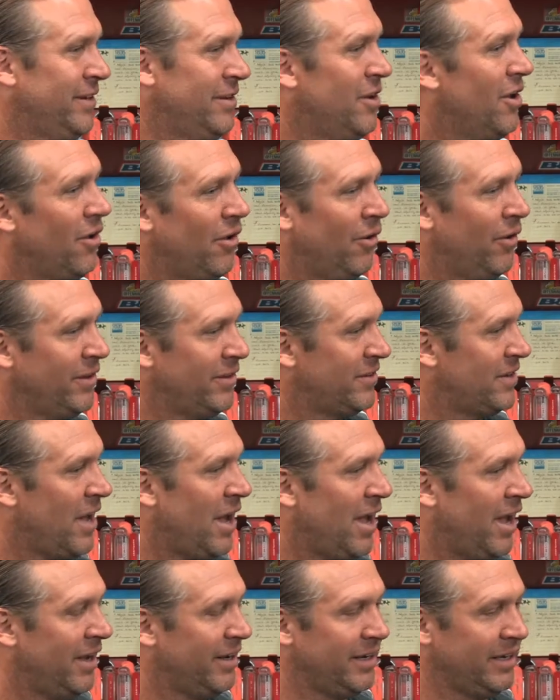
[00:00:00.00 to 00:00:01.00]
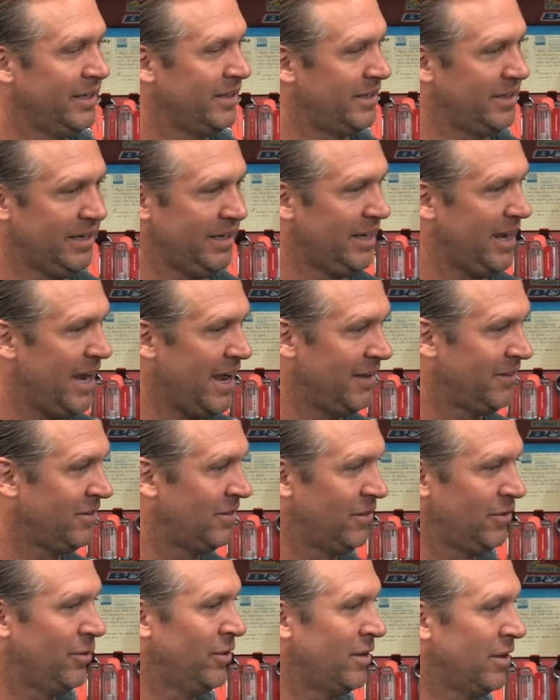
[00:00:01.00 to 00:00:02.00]
no, it's not. It has
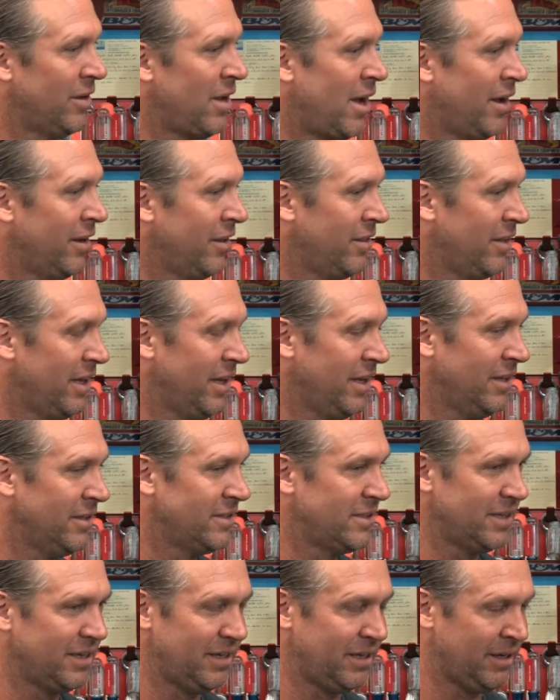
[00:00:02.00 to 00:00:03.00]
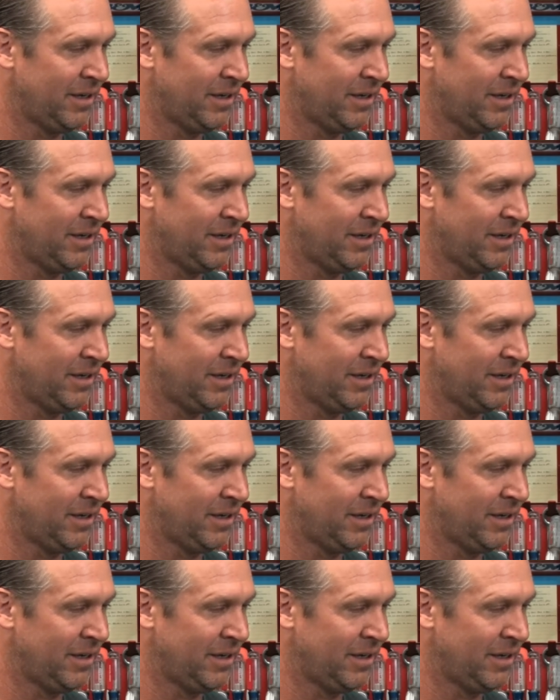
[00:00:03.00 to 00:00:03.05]
to do with a lot of things.